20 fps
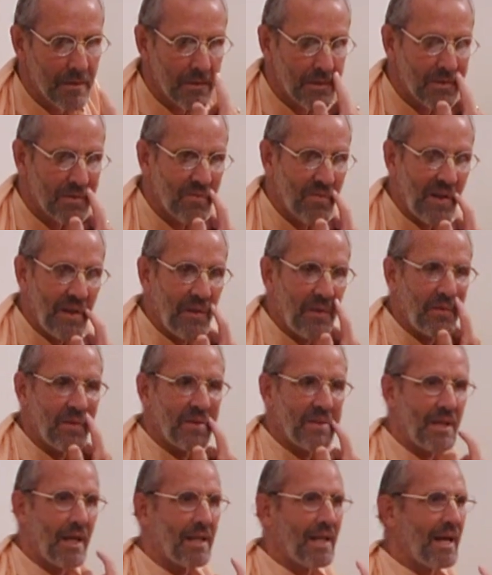This fellow,
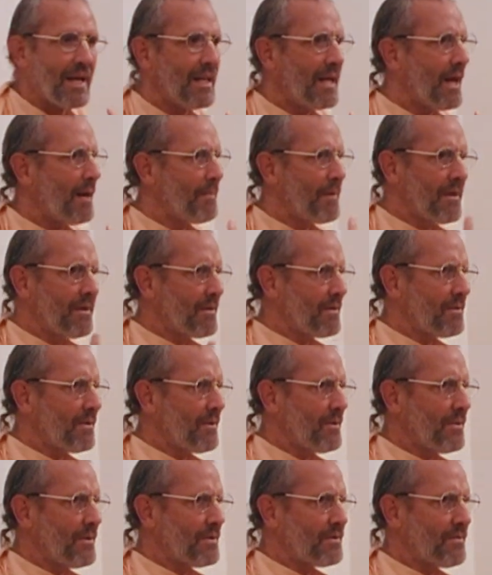the Dalai Lama, you
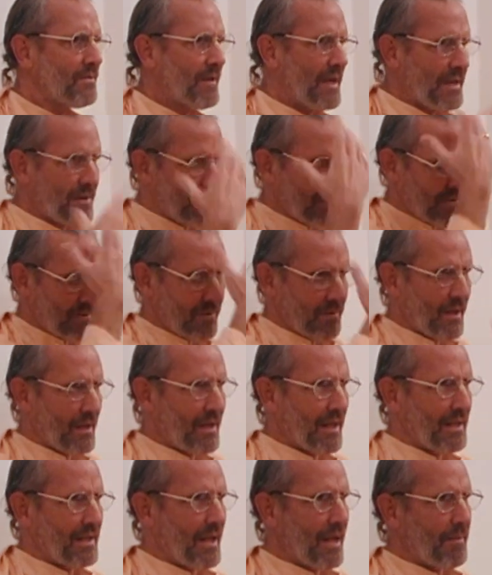know his face?
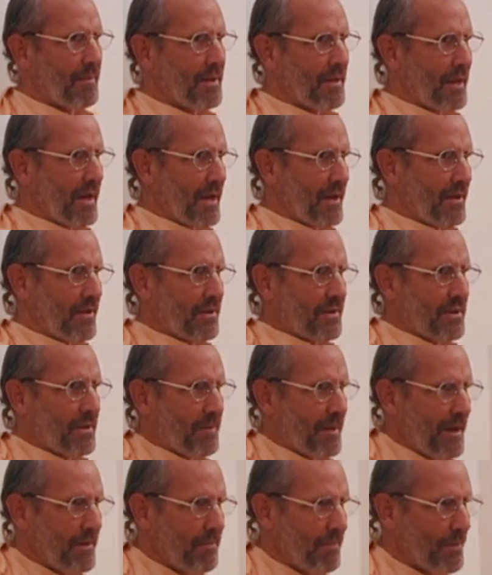Dalai Lama, the head of the
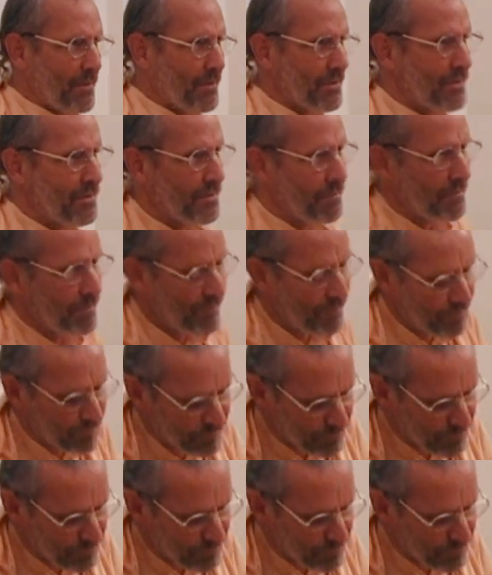Tibetan Buddhism.